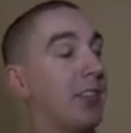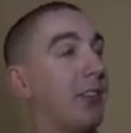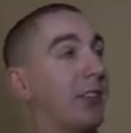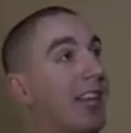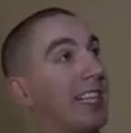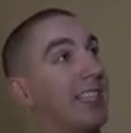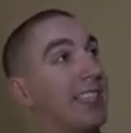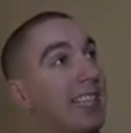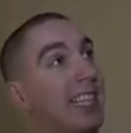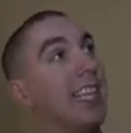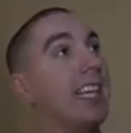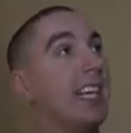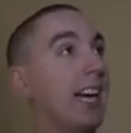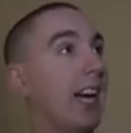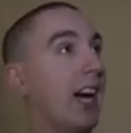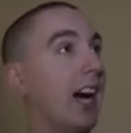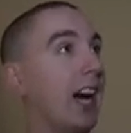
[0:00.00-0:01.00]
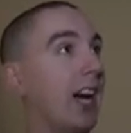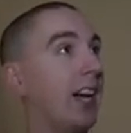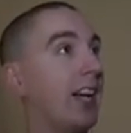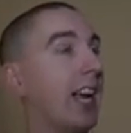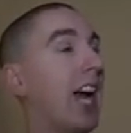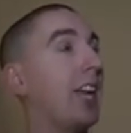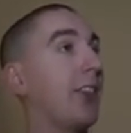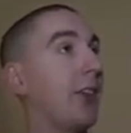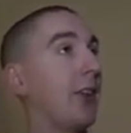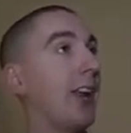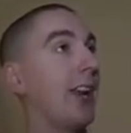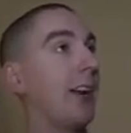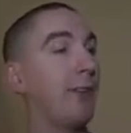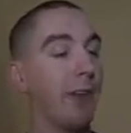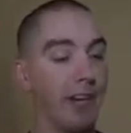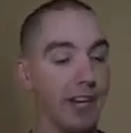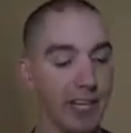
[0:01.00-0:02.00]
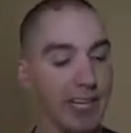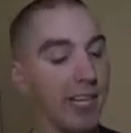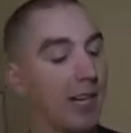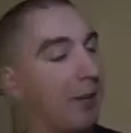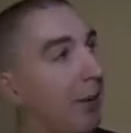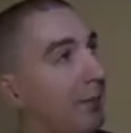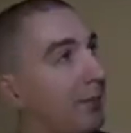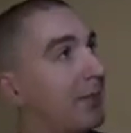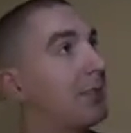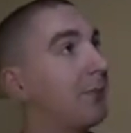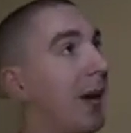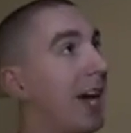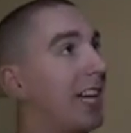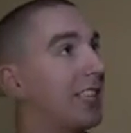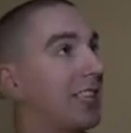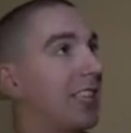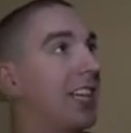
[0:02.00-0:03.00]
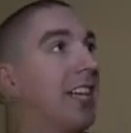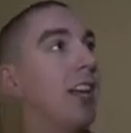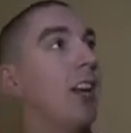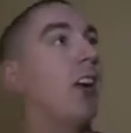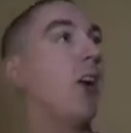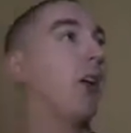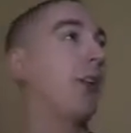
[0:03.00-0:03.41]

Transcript: so if they see a guy throw down a flare, he can come up and smash it,